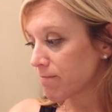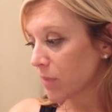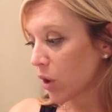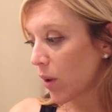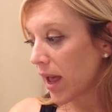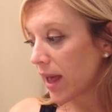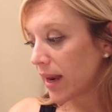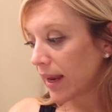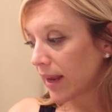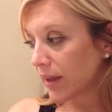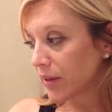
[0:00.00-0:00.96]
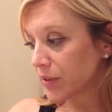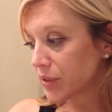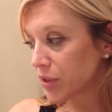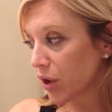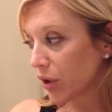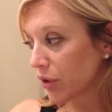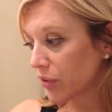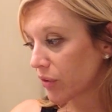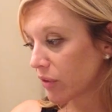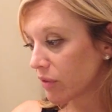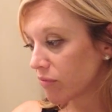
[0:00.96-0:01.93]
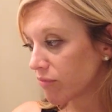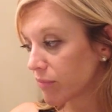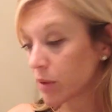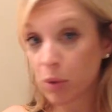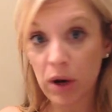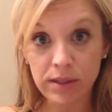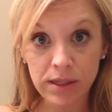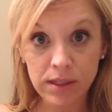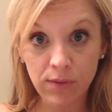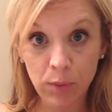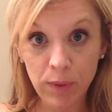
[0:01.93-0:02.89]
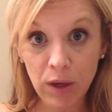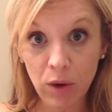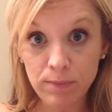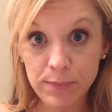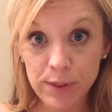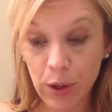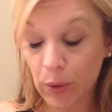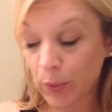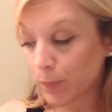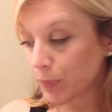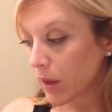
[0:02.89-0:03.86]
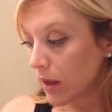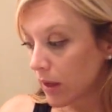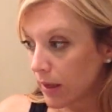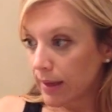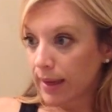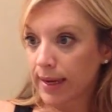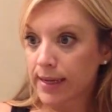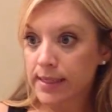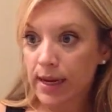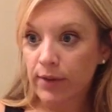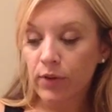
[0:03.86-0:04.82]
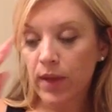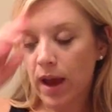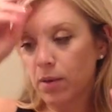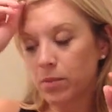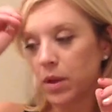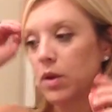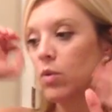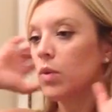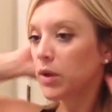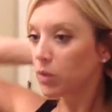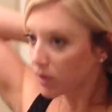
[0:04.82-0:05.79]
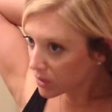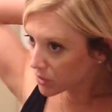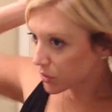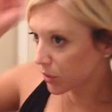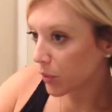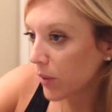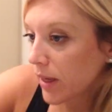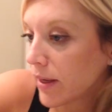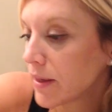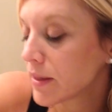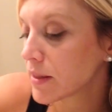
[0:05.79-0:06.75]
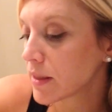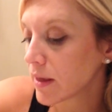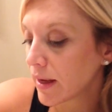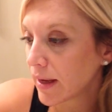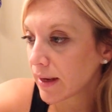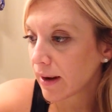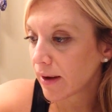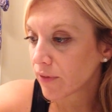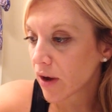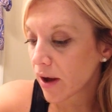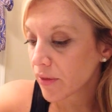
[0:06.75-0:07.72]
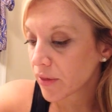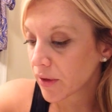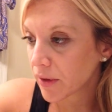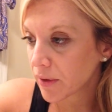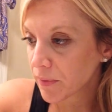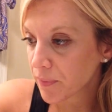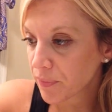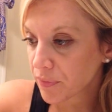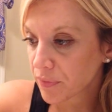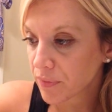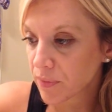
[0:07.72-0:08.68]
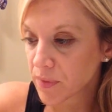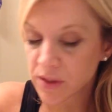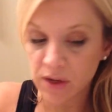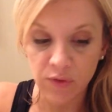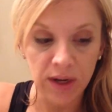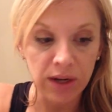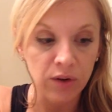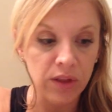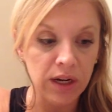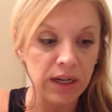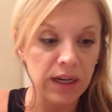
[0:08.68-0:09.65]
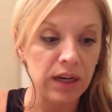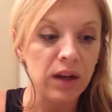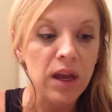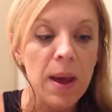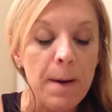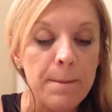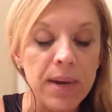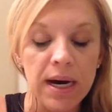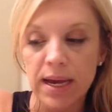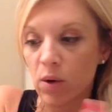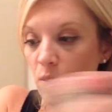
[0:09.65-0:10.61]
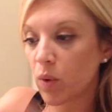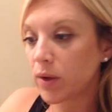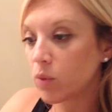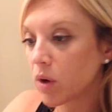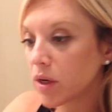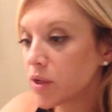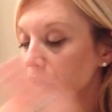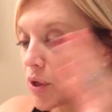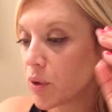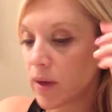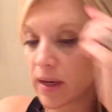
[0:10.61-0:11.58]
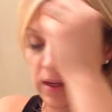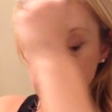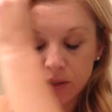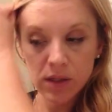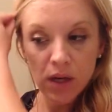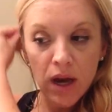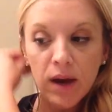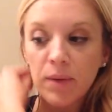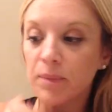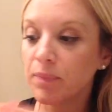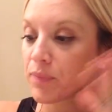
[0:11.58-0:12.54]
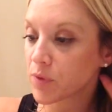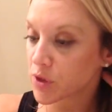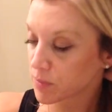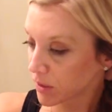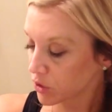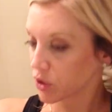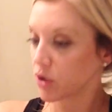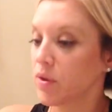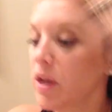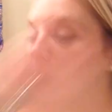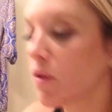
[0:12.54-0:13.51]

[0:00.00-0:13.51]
go ahead and start the process of the peel. So hang tight for that. But what you want to do is, and I've got the stuff right here that I need, but what you want to do is just make sure that you